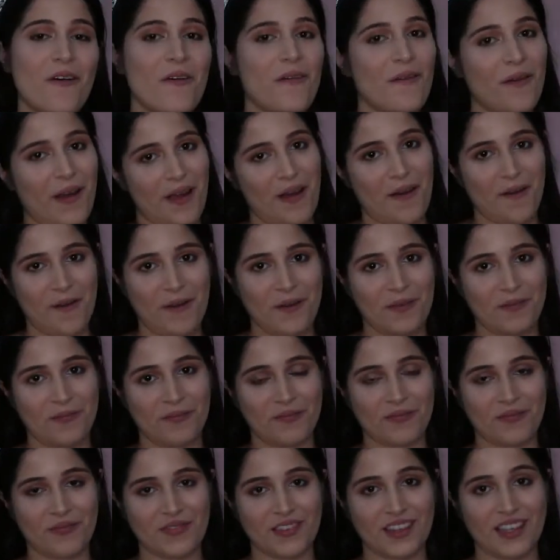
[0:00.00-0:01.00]
Well,
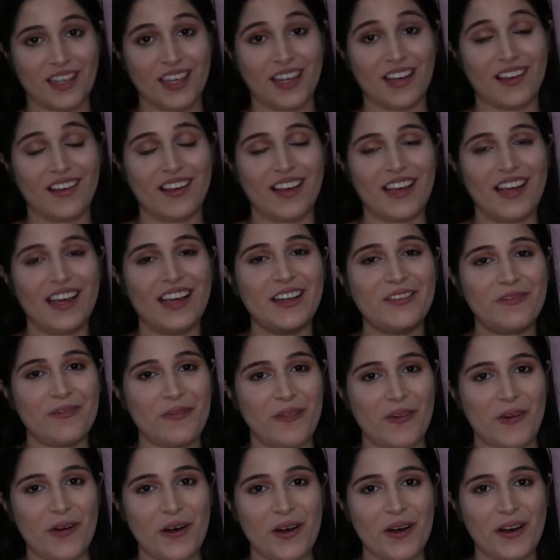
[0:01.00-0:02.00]
it
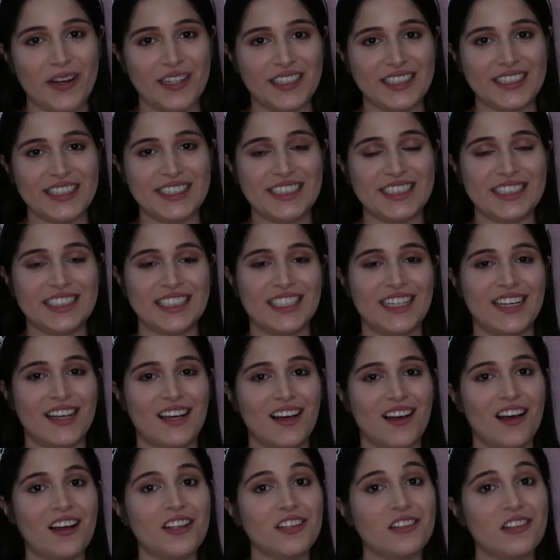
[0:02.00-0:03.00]
was
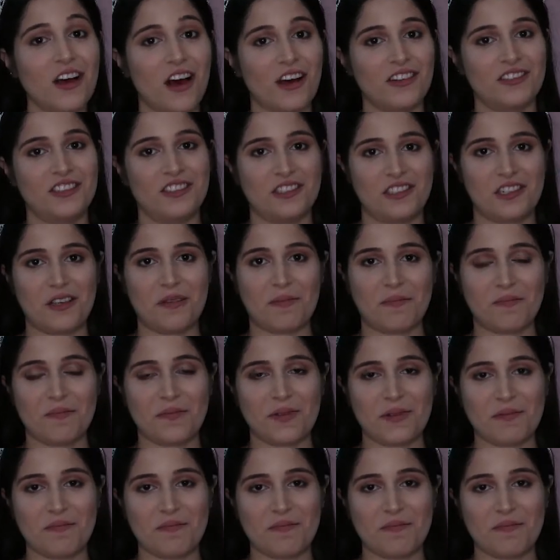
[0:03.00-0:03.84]
not cheap.